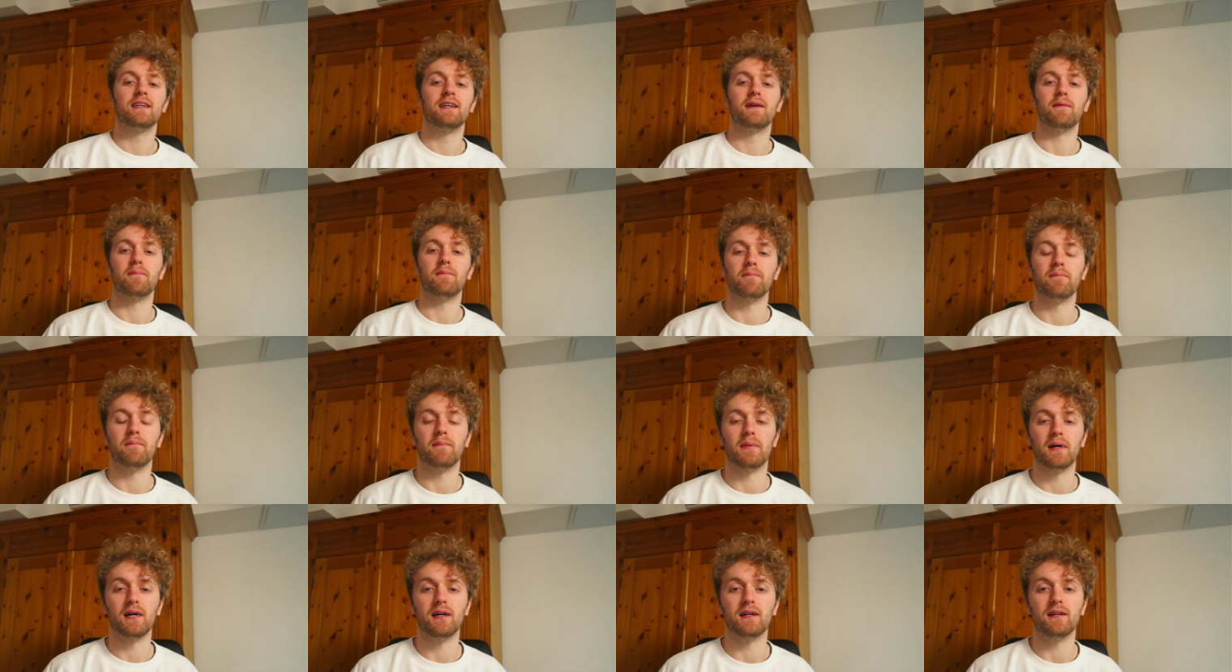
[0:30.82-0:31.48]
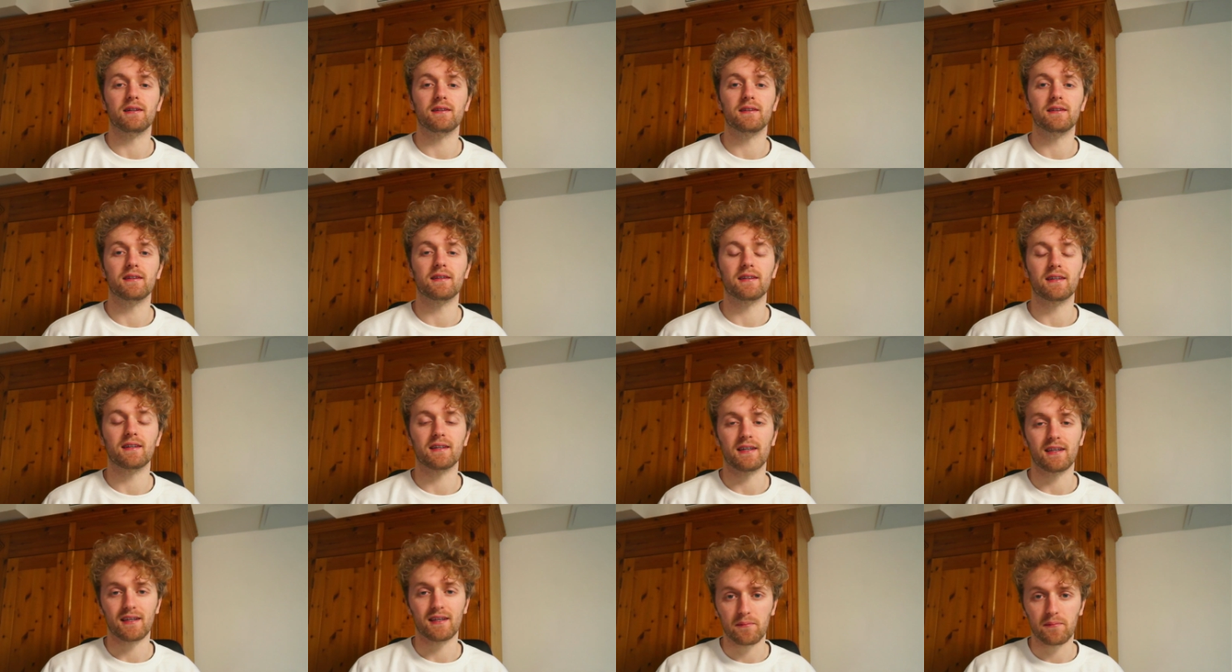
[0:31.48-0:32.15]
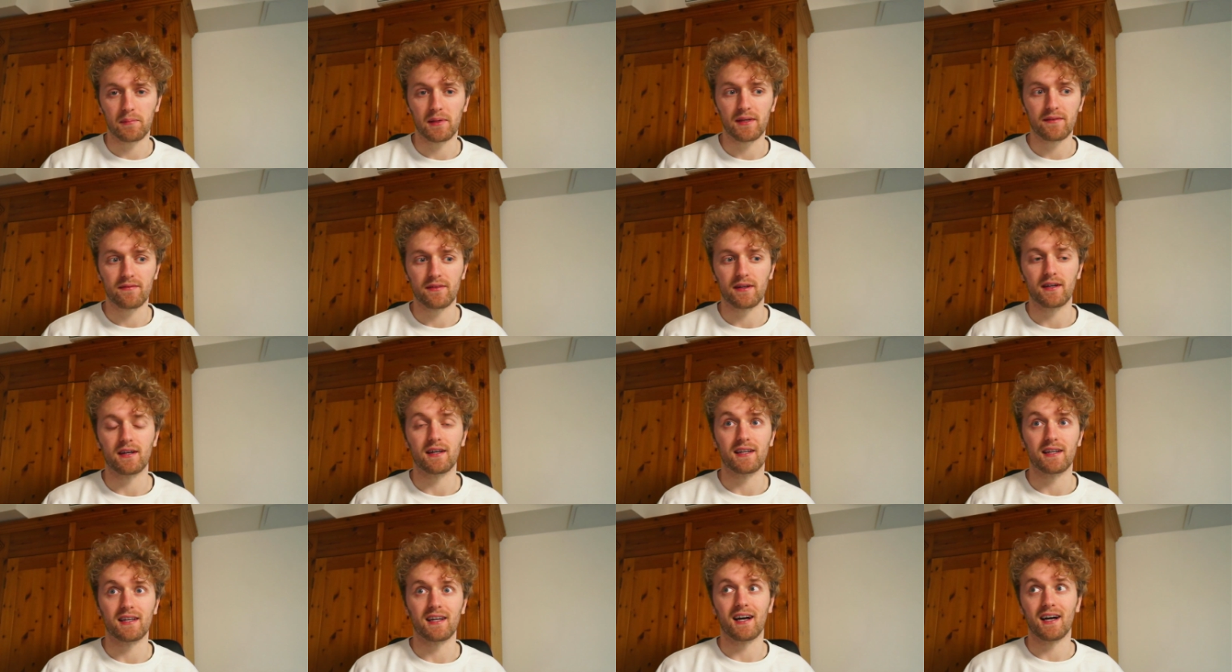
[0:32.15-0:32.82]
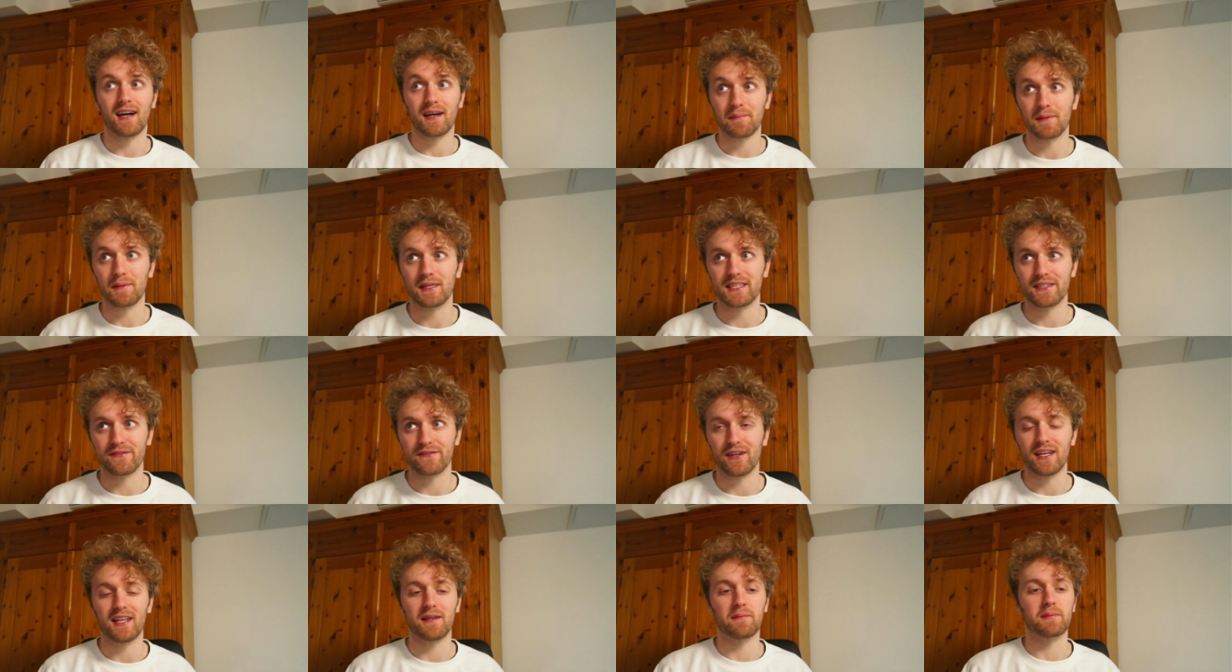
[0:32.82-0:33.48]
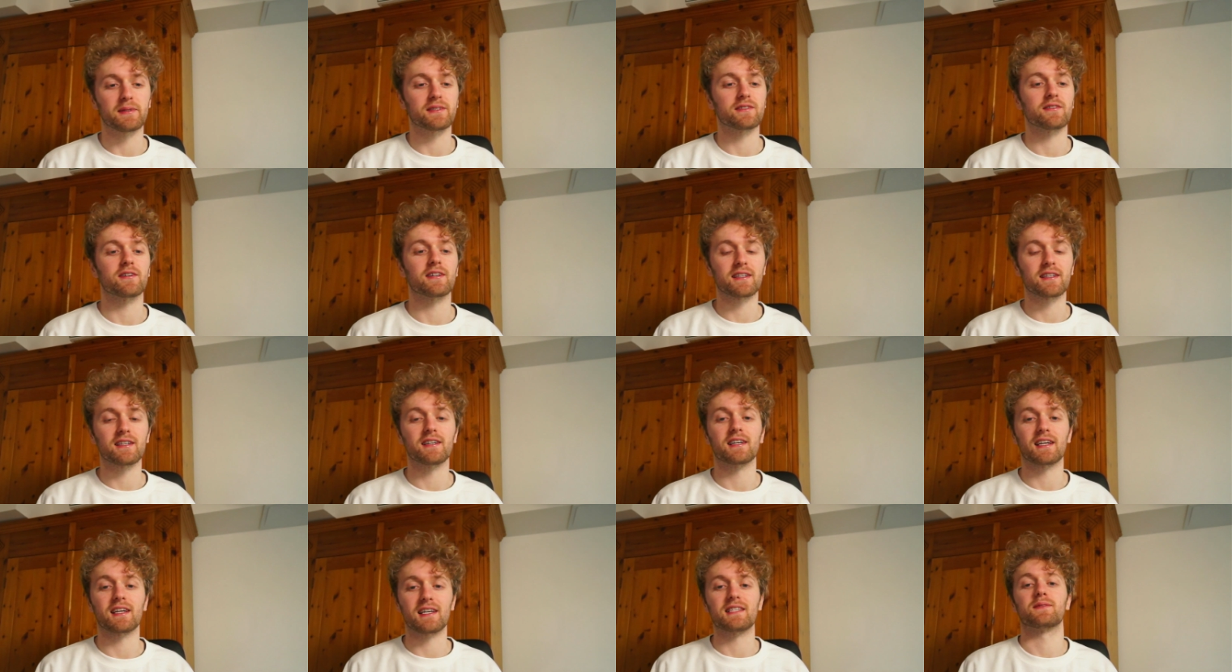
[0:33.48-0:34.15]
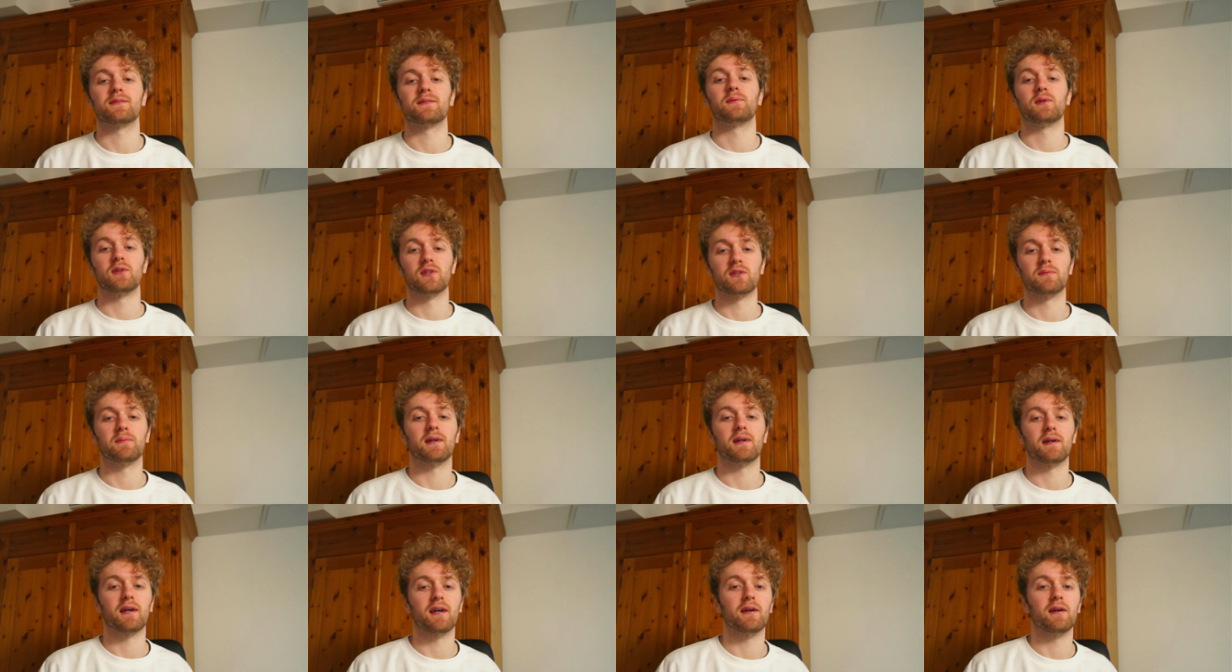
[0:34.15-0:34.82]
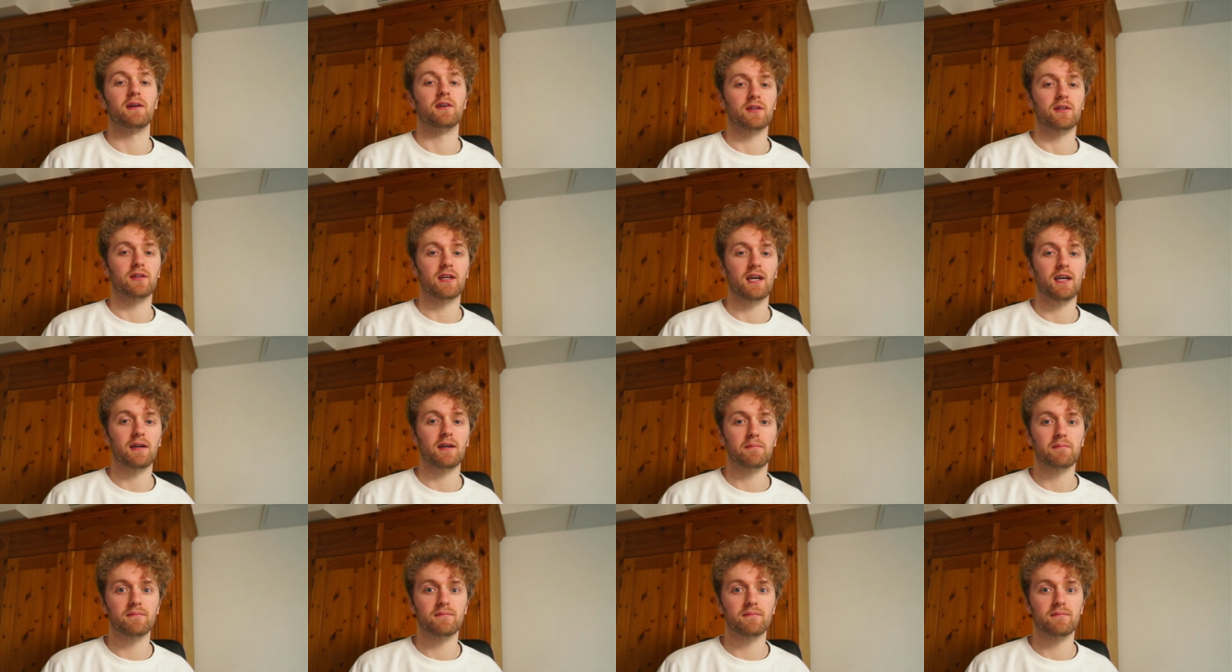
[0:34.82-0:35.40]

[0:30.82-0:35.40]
But it'll be fine. I'm the developer, so I can't get spooked my own game.